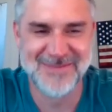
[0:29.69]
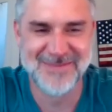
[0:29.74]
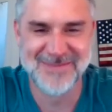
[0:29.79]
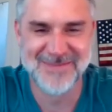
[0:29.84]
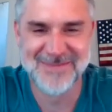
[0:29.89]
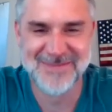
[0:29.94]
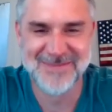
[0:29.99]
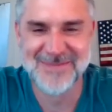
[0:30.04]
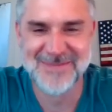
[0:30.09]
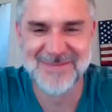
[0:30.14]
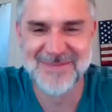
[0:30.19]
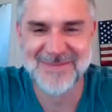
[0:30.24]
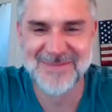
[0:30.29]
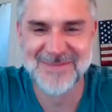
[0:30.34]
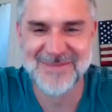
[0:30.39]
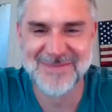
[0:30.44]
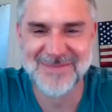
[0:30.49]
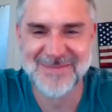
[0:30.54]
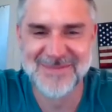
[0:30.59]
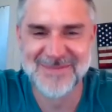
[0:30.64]

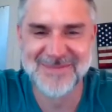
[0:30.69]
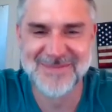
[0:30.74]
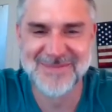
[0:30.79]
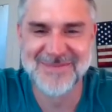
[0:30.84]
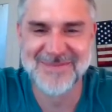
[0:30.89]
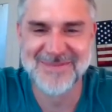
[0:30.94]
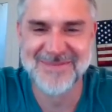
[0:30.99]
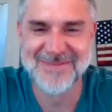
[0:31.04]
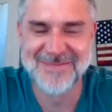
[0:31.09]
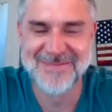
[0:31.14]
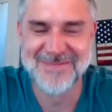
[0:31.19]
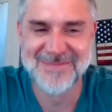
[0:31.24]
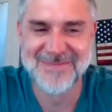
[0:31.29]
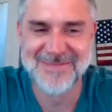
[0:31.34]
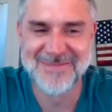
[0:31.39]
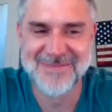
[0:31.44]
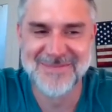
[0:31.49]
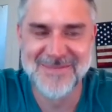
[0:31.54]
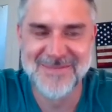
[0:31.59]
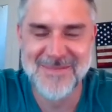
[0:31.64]

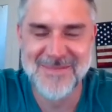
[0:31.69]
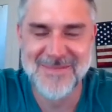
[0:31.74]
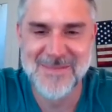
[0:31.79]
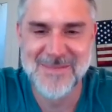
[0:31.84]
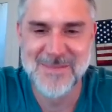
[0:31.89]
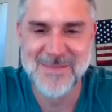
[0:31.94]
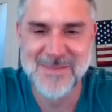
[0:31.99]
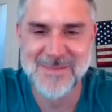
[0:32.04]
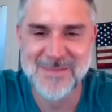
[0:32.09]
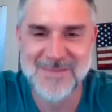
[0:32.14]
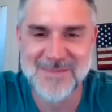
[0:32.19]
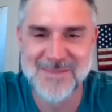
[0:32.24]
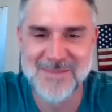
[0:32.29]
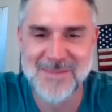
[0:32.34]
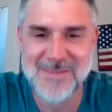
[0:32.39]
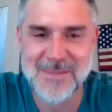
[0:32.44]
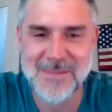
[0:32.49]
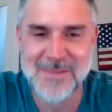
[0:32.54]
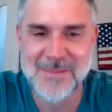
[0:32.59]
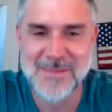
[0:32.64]

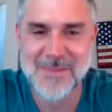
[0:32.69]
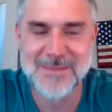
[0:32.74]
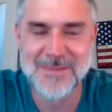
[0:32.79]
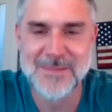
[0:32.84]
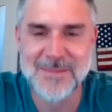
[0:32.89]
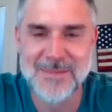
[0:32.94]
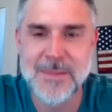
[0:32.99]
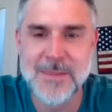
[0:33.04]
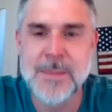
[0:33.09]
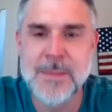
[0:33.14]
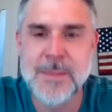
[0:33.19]
This person isn't speaking.